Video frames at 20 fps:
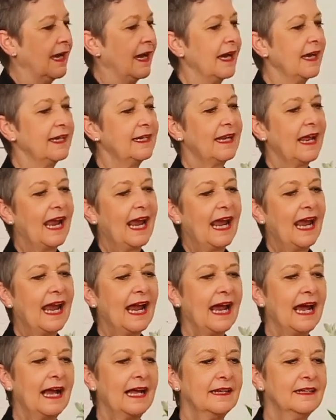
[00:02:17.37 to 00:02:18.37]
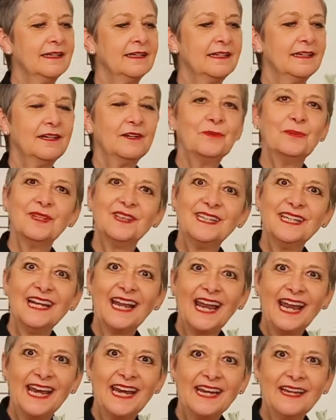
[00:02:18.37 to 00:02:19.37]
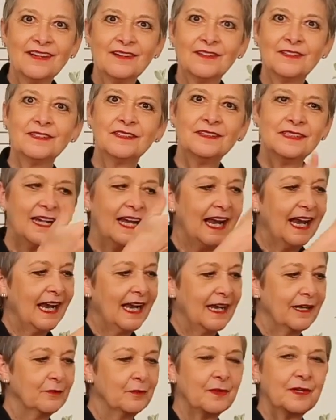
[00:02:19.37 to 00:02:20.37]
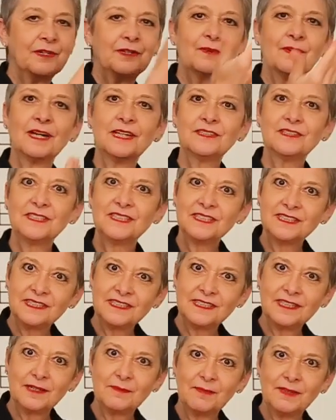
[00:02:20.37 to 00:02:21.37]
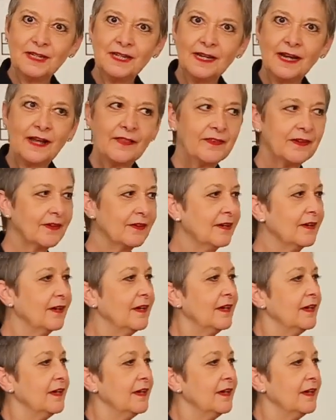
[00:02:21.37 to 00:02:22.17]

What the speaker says: and add with the angle, head one direction, stem the other.